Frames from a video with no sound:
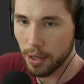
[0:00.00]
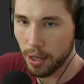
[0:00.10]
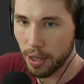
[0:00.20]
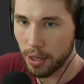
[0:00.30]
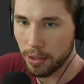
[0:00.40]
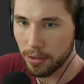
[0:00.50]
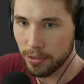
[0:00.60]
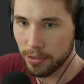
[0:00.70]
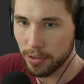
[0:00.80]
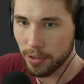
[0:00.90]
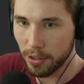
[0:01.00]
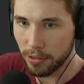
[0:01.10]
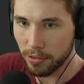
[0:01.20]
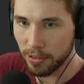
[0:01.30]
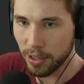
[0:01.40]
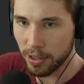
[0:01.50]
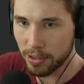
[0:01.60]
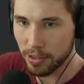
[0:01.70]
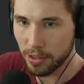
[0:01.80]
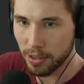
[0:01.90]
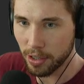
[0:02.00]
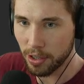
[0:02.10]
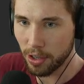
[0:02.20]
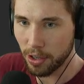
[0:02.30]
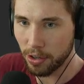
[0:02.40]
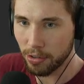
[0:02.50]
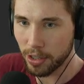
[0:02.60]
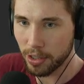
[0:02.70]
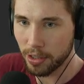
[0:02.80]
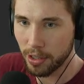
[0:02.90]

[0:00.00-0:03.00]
Is event occurring?